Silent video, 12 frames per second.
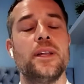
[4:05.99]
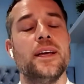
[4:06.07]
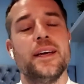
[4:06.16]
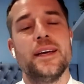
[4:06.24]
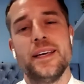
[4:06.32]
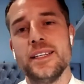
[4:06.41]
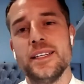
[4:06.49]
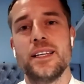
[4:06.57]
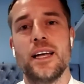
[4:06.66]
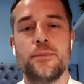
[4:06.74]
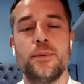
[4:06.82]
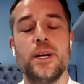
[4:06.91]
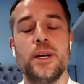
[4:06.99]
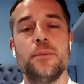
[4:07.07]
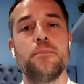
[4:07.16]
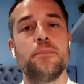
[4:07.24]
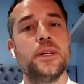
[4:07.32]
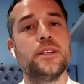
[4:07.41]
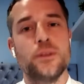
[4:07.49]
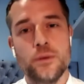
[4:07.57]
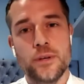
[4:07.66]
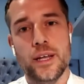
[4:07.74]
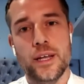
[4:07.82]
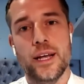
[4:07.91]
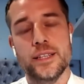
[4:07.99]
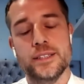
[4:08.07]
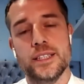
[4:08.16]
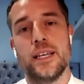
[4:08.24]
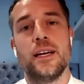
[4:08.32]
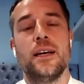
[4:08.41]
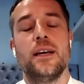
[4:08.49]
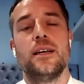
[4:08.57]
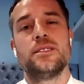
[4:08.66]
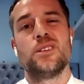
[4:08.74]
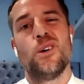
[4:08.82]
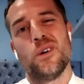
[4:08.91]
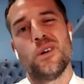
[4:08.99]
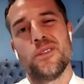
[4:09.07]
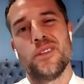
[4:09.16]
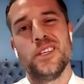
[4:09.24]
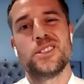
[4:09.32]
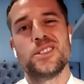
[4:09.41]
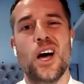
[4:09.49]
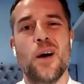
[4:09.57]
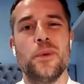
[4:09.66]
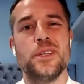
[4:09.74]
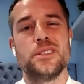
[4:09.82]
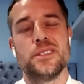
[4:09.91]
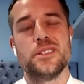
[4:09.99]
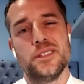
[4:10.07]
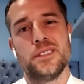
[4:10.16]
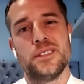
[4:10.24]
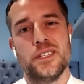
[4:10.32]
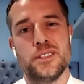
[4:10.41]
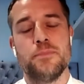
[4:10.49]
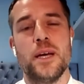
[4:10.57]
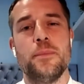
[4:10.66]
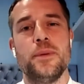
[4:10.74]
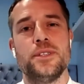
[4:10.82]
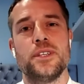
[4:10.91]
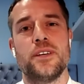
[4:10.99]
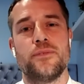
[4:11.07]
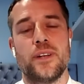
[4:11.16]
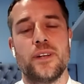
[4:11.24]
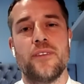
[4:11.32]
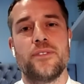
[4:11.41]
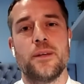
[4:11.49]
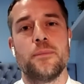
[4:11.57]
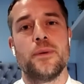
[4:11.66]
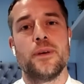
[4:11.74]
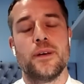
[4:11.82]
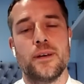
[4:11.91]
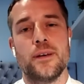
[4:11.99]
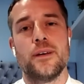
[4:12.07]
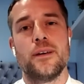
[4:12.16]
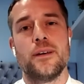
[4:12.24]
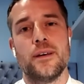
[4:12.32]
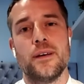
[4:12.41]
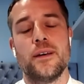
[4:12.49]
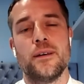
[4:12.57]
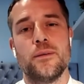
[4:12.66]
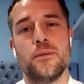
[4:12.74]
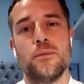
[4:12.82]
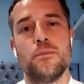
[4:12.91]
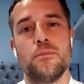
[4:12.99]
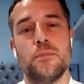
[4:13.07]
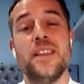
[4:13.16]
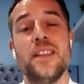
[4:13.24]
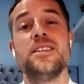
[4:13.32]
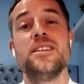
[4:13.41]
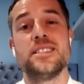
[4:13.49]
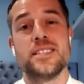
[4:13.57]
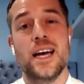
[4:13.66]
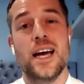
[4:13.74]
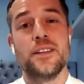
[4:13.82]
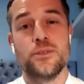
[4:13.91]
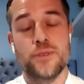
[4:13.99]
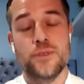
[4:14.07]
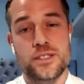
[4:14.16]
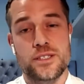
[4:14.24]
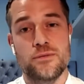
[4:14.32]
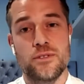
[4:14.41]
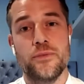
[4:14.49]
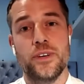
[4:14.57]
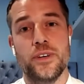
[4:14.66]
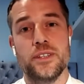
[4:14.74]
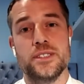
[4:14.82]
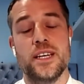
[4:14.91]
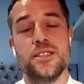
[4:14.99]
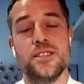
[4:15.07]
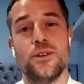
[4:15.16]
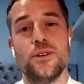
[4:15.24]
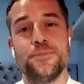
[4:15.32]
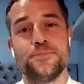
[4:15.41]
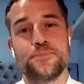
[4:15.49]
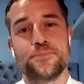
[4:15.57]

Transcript: But he's not really been doing that, has he? So these comments, he maybe should have left them inside the dressing room, if you can say so.